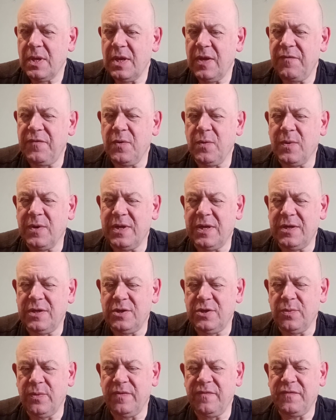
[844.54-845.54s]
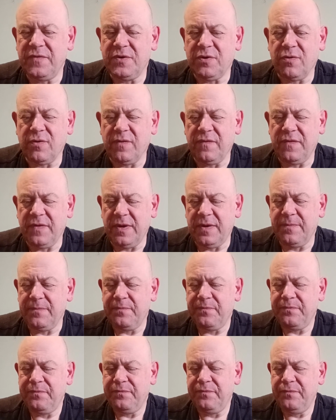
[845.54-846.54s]
If you were doing photography,
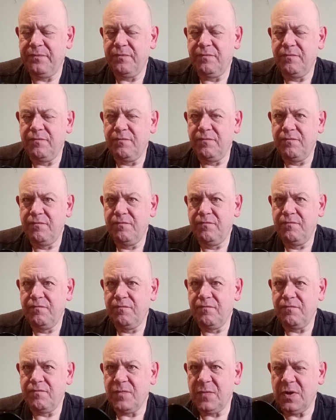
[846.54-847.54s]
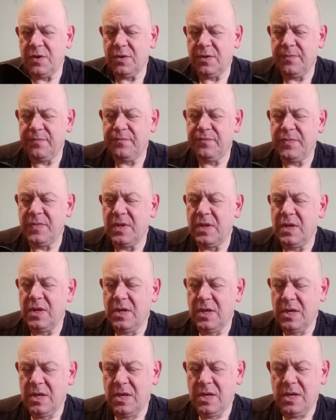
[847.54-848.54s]
you know.
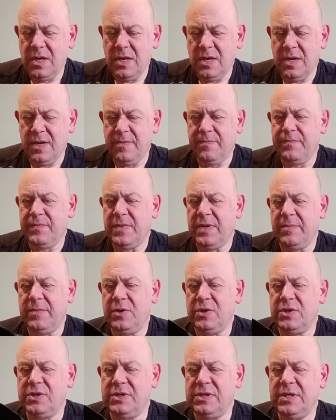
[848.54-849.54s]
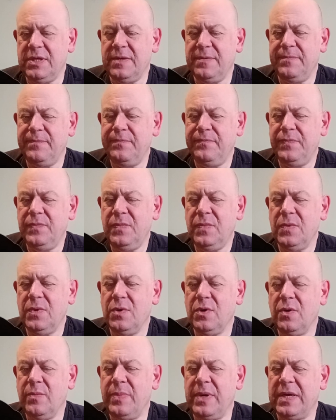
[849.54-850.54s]
Um, let me just uh,
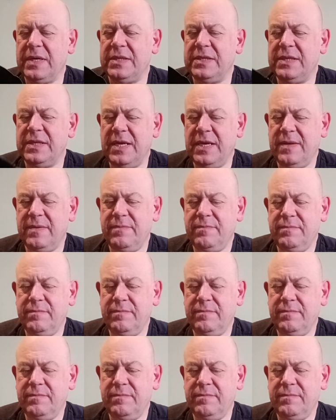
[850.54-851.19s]
go back to that.